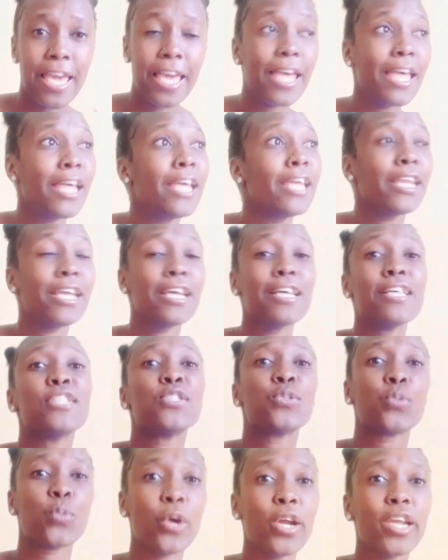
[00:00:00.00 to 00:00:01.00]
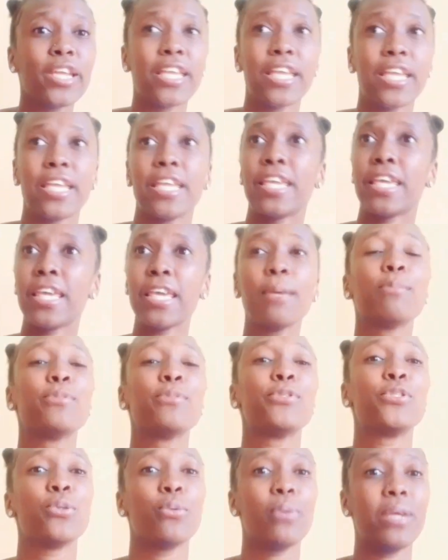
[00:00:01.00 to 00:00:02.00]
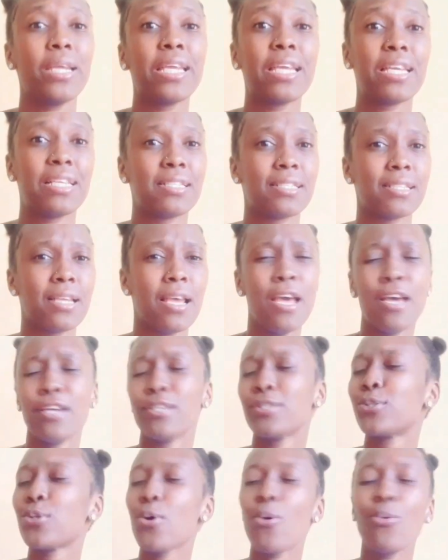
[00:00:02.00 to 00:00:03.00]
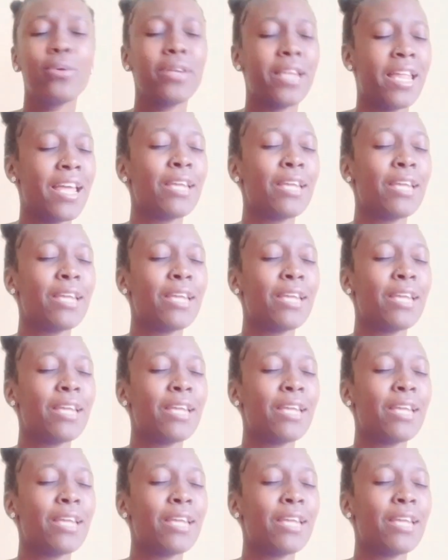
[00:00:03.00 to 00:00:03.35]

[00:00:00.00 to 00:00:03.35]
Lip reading: It is working. Keep doing it. Don't